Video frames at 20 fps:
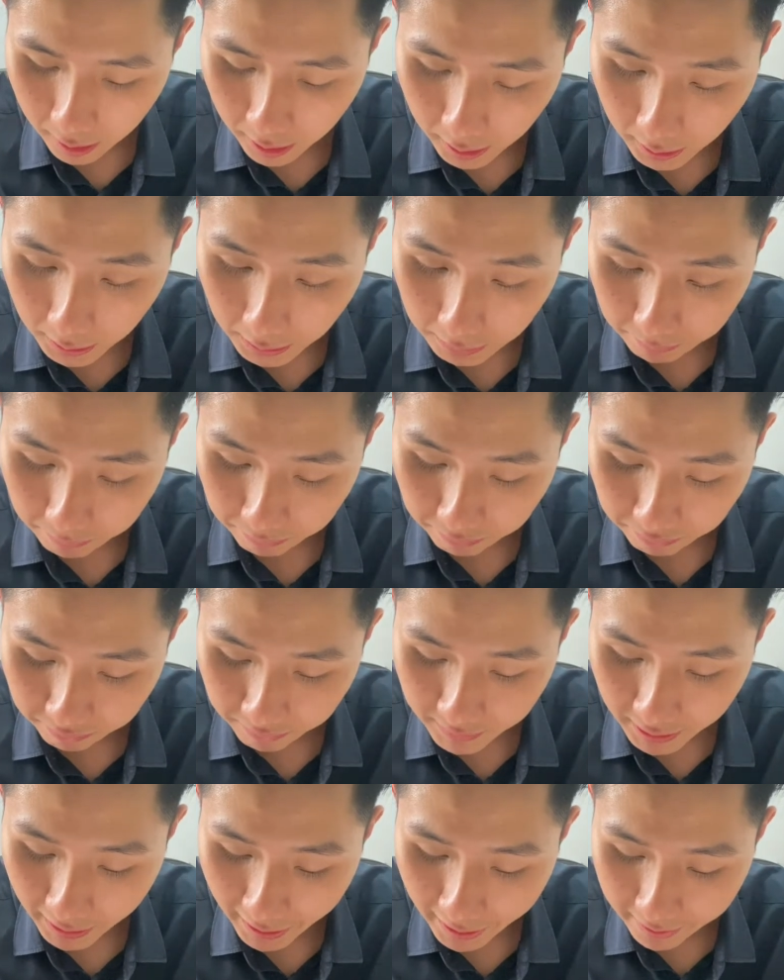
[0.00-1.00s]

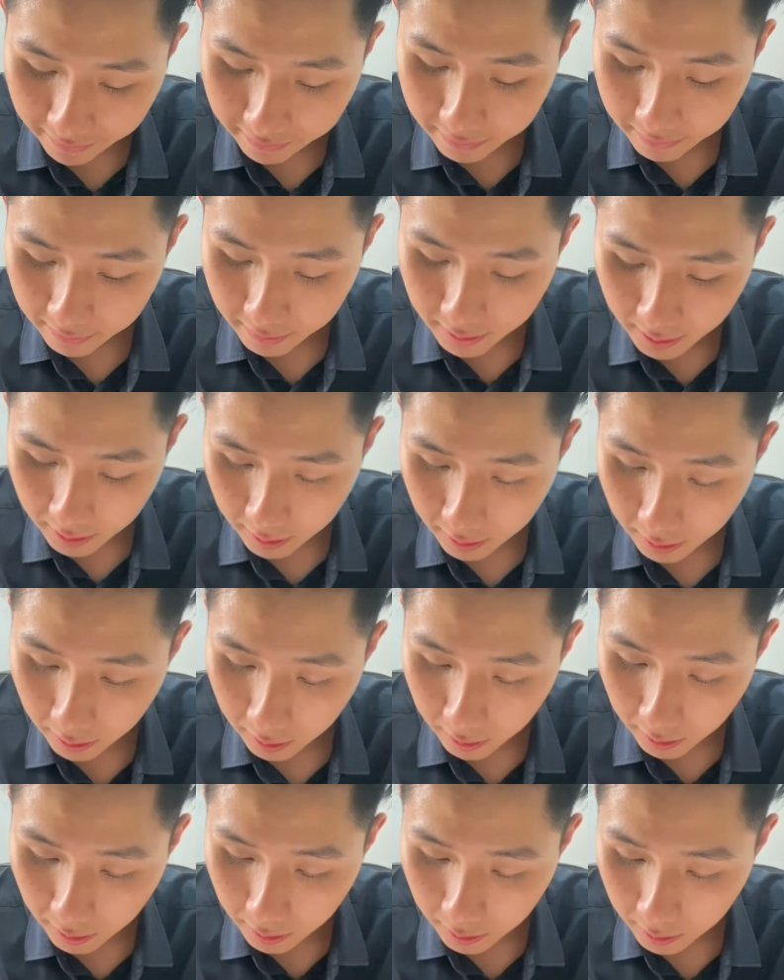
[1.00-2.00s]
10,
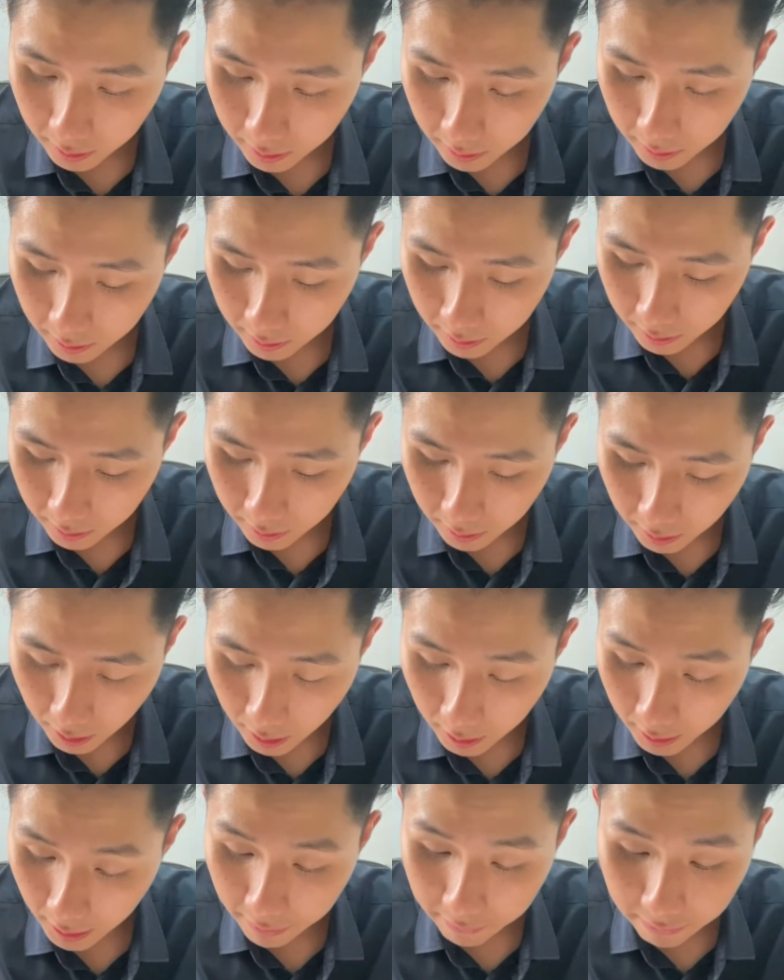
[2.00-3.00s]

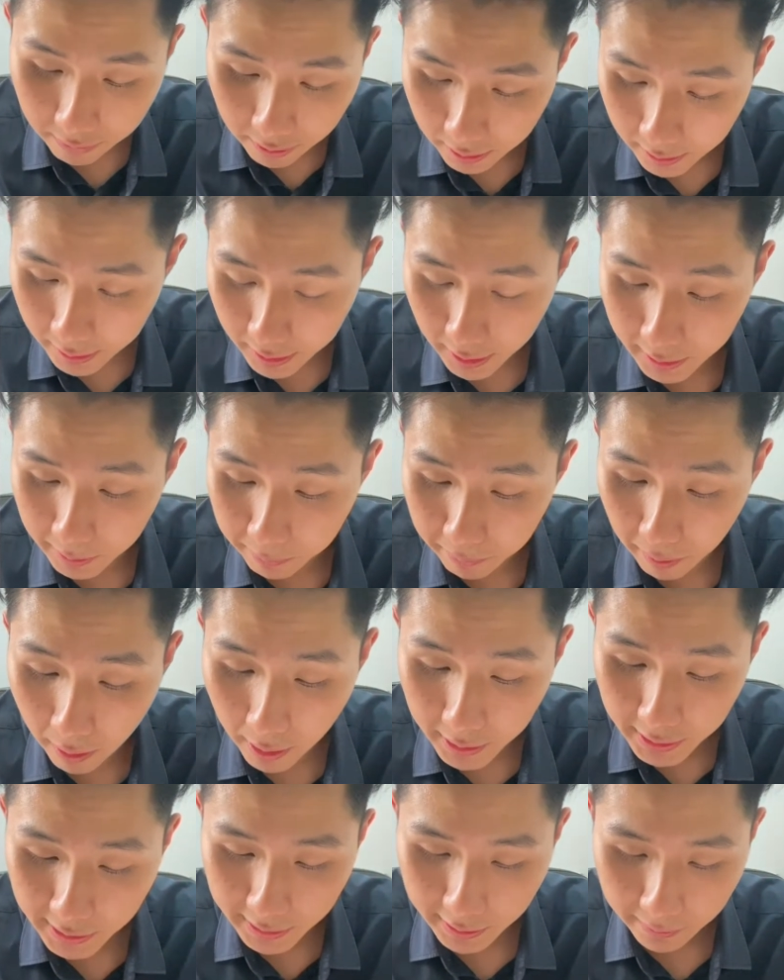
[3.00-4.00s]
again, doesn't
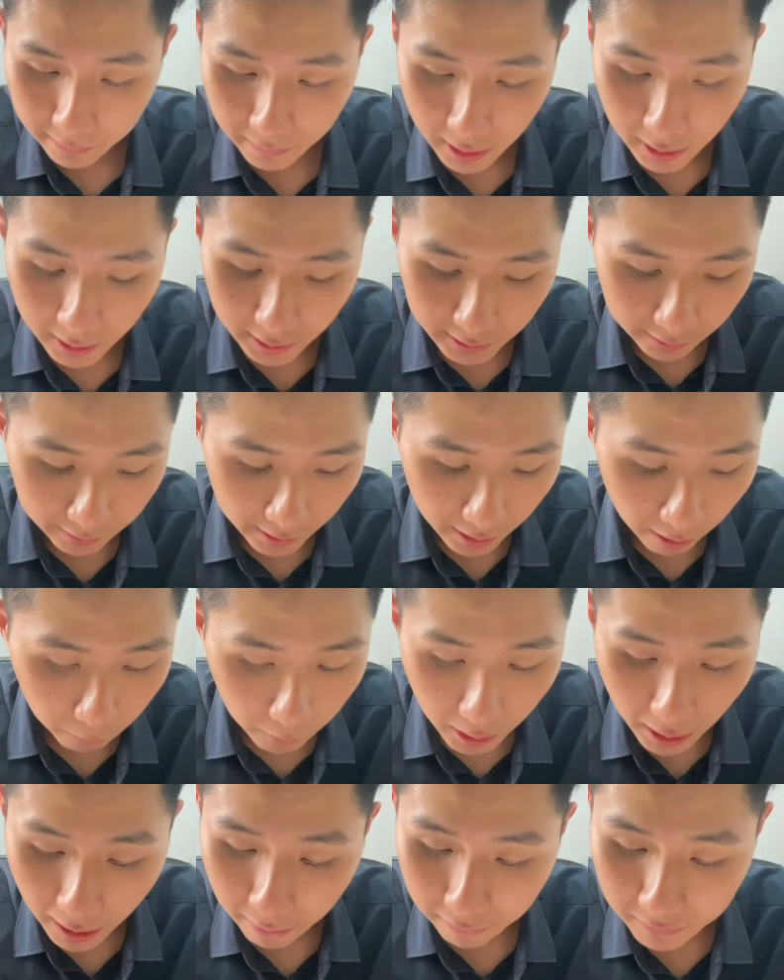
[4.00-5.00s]
pass. So now
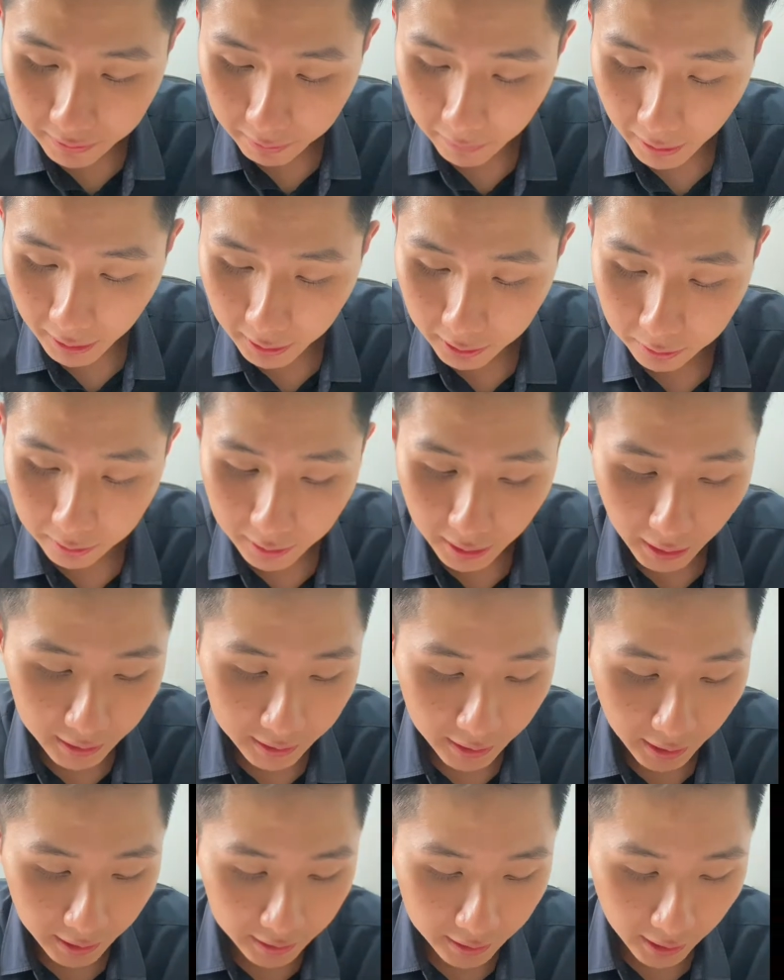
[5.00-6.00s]
we have the value
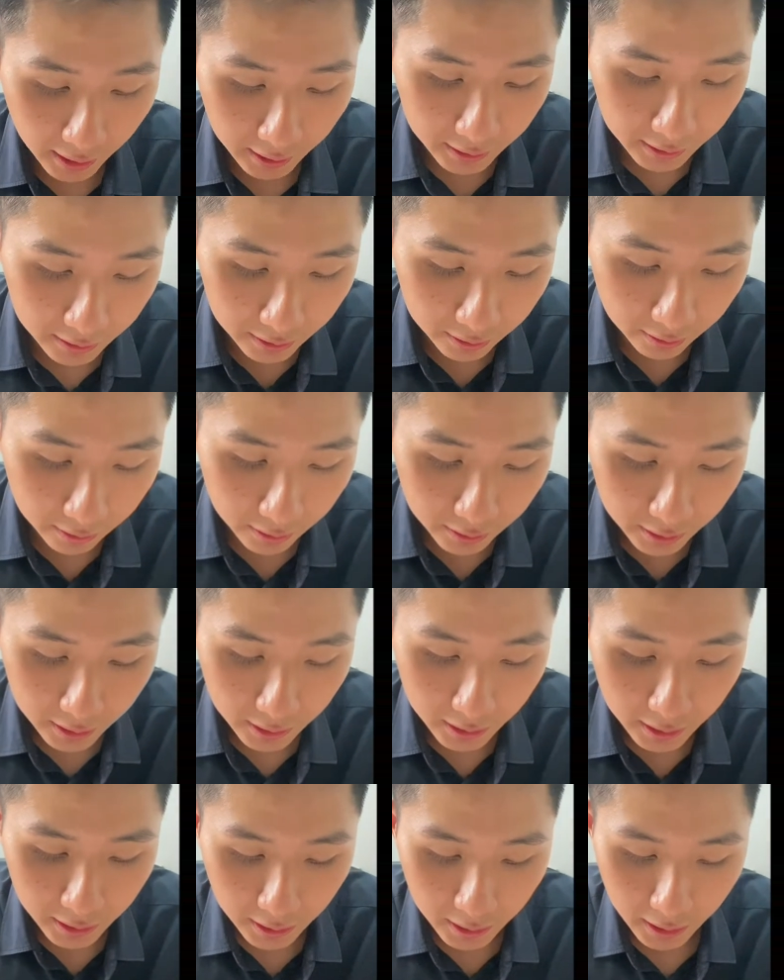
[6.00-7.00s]
999 here,
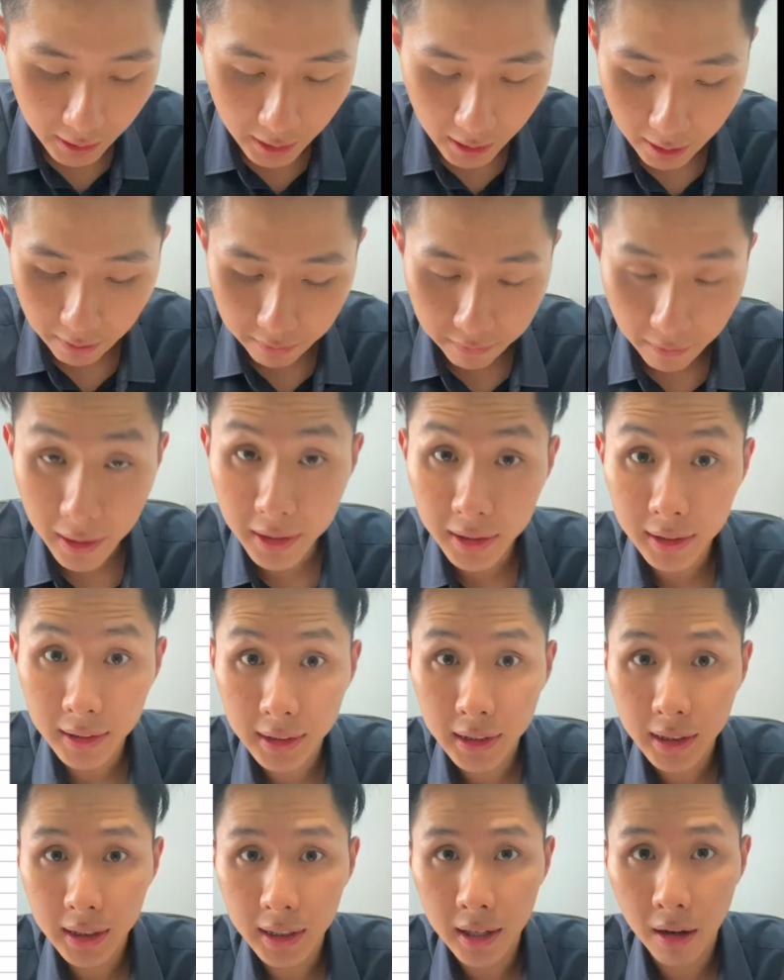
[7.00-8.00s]

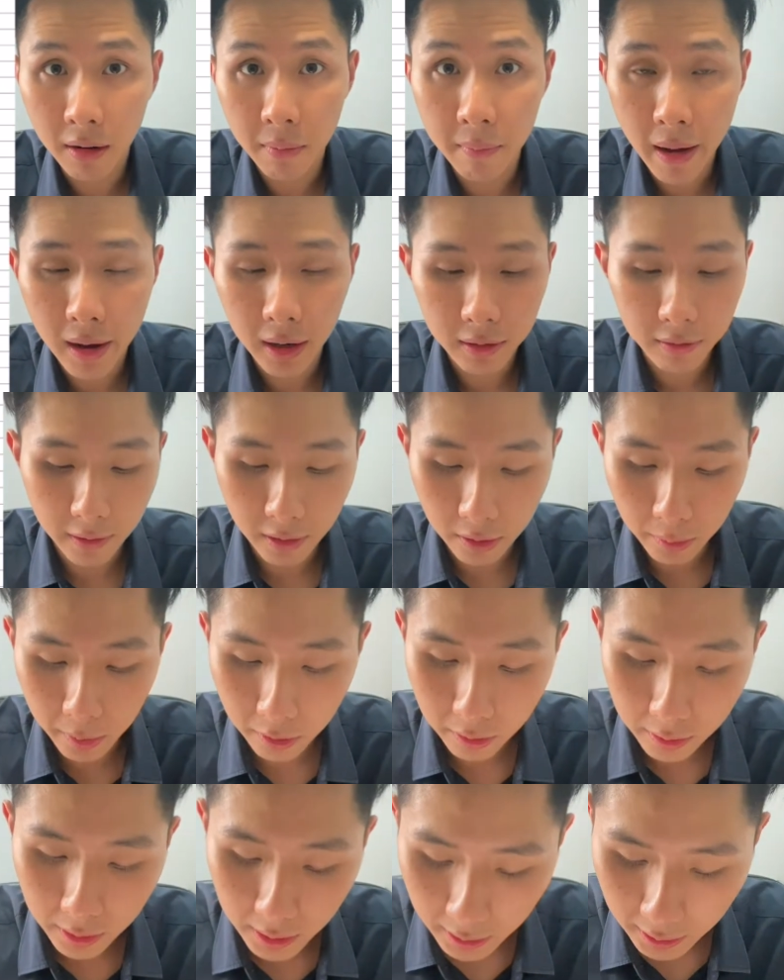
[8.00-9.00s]
finally, in our mark
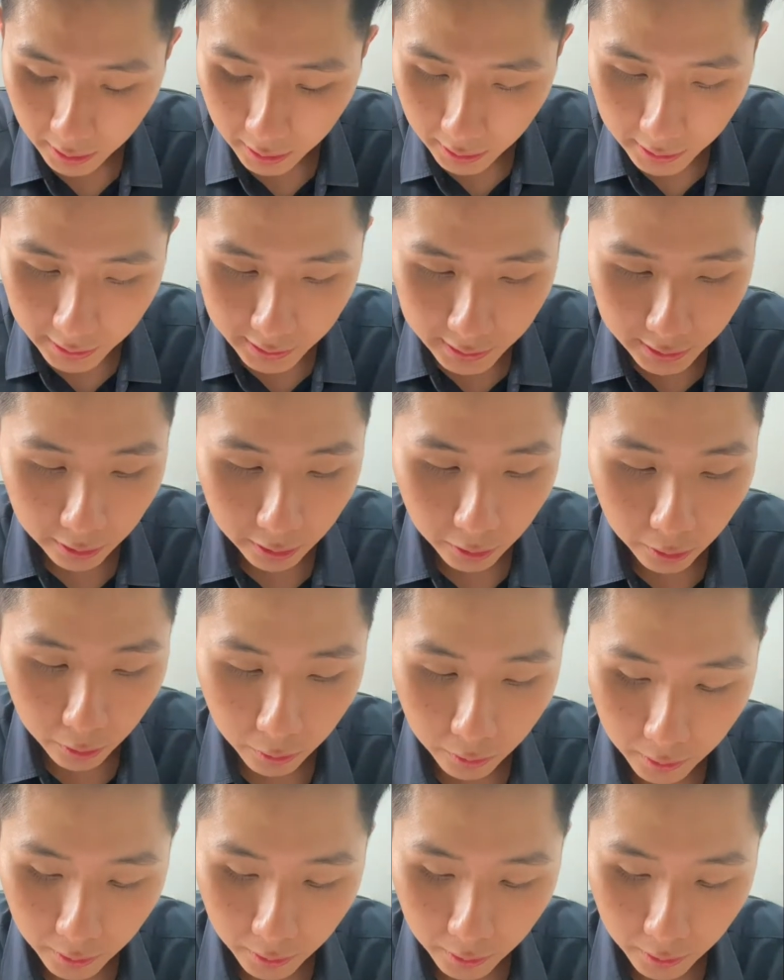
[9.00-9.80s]
variable. So